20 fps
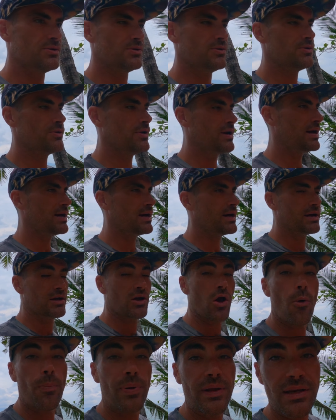to
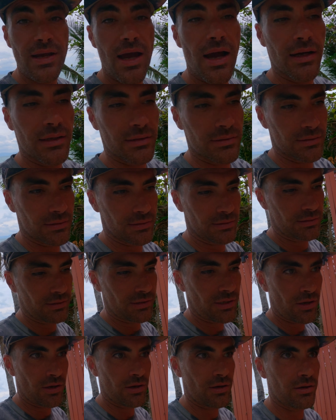Koh Pha-ngan.
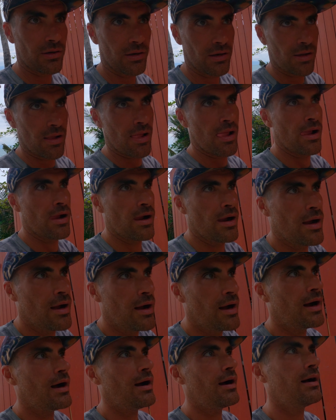So,
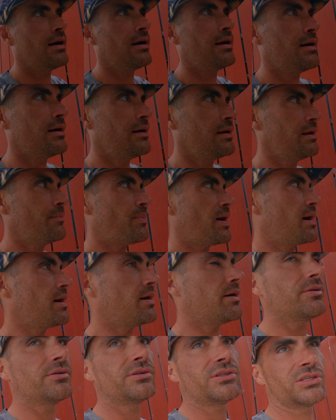in
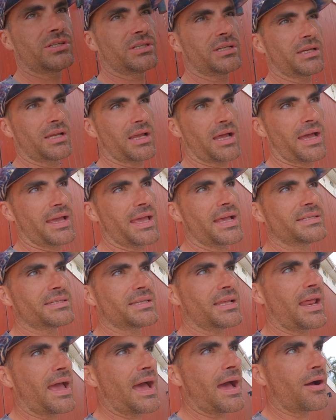about, I guess,
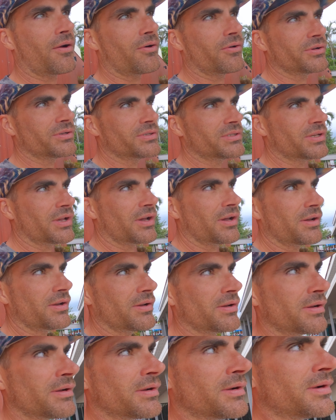an hour or so,